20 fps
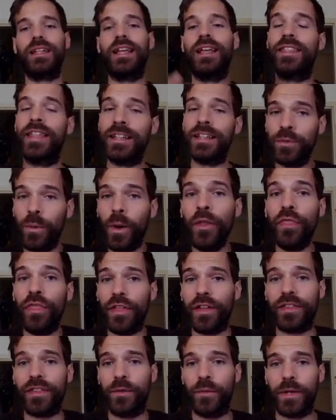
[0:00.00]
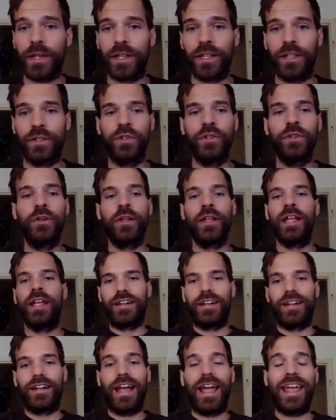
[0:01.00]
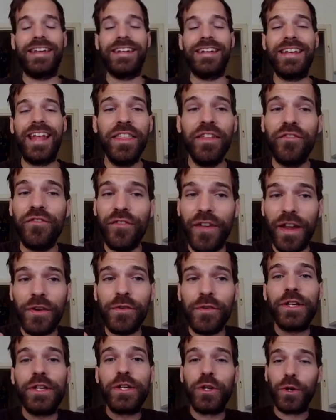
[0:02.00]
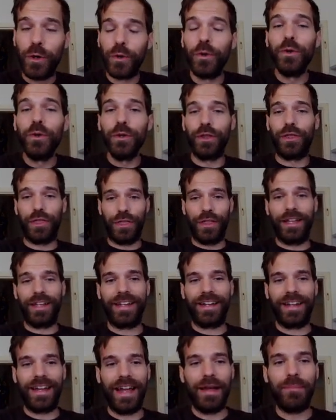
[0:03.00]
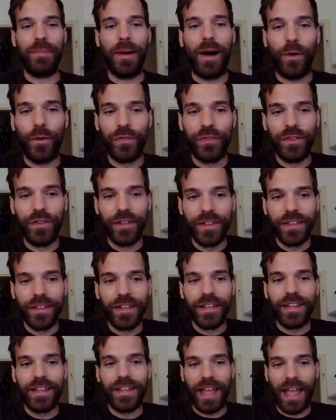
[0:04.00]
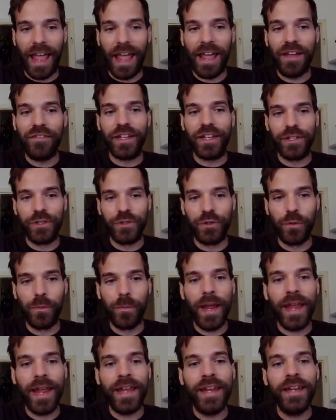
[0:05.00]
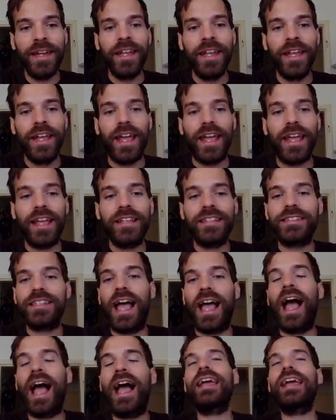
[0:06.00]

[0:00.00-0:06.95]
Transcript: That's one thing that we can do. Another very cool thing about having a domain is I